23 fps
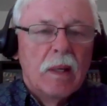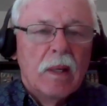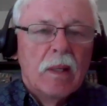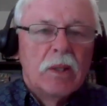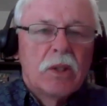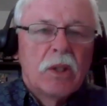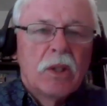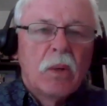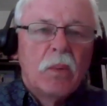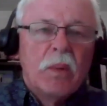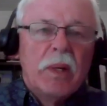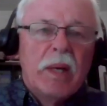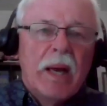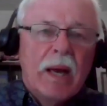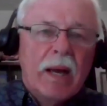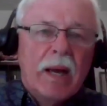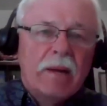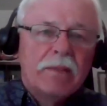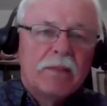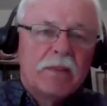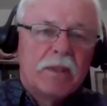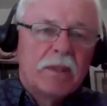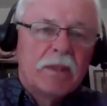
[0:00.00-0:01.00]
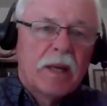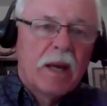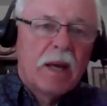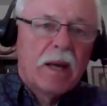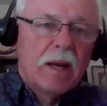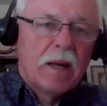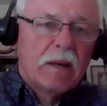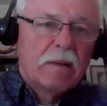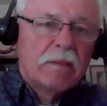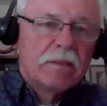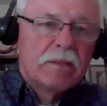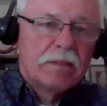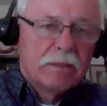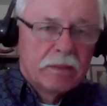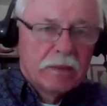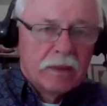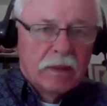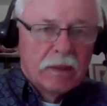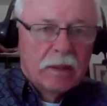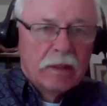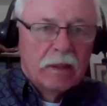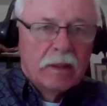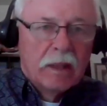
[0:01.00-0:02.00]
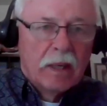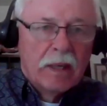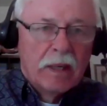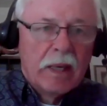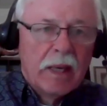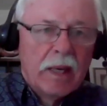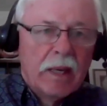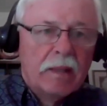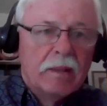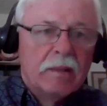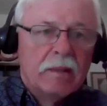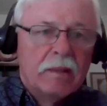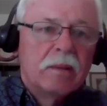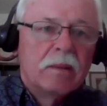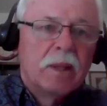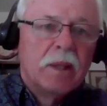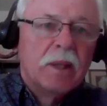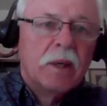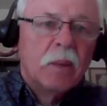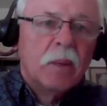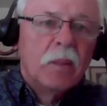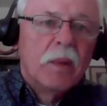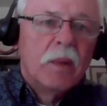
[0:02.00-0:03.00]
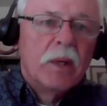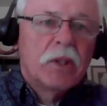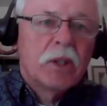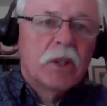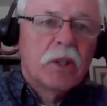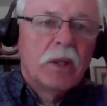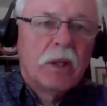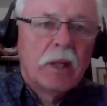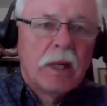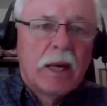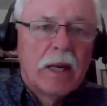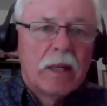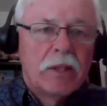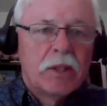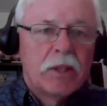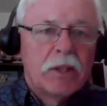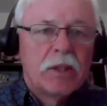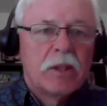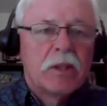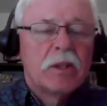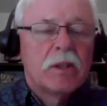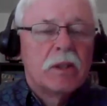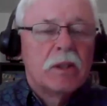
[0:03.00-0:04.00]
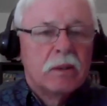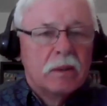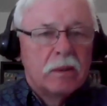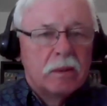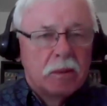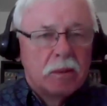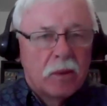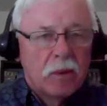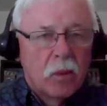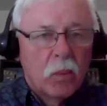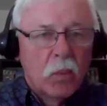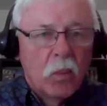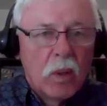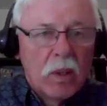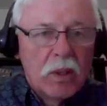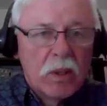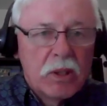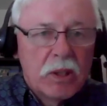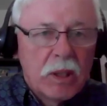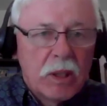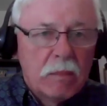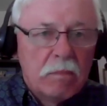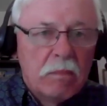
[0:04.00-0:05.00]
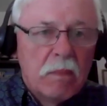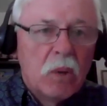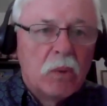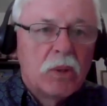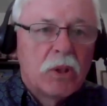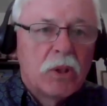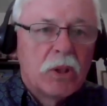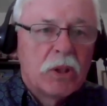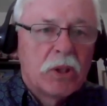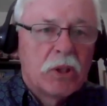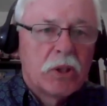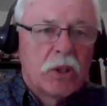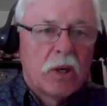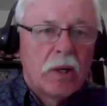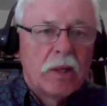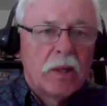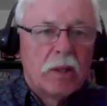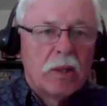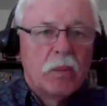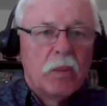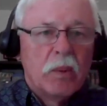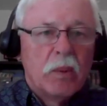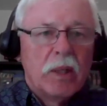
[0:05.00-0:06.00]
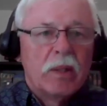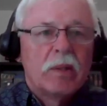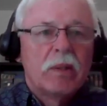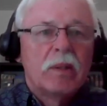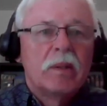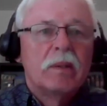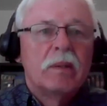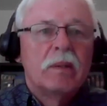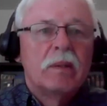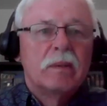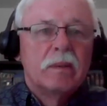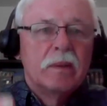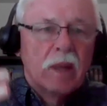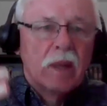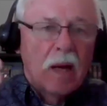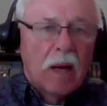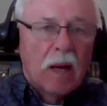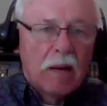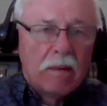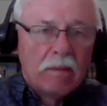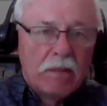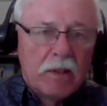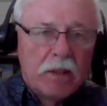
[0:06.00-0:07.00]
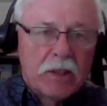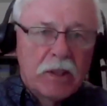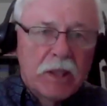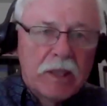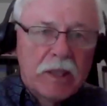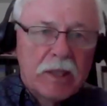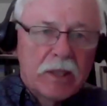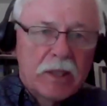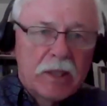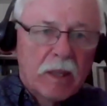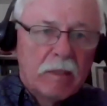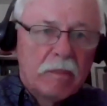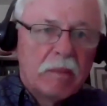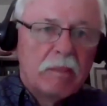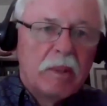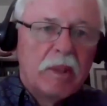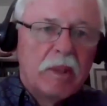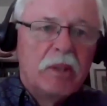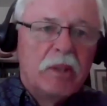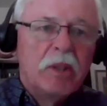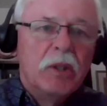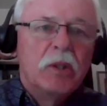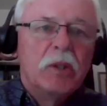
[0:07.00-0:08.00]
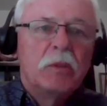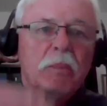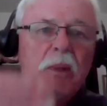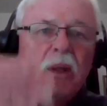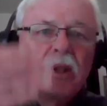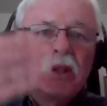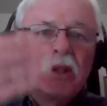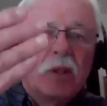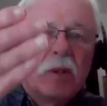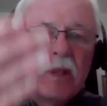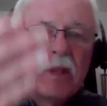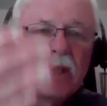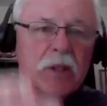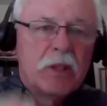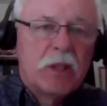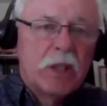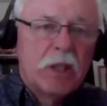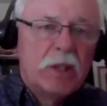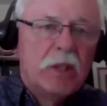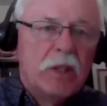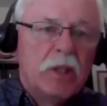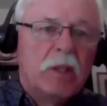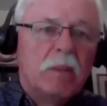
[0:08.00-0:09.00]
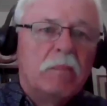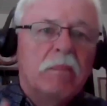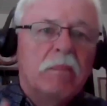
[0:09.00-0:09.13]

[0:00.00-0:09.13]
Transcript: So we have to have, again, the original ashes, the ones that Moses started with. Obviously, some have been used, but you continue to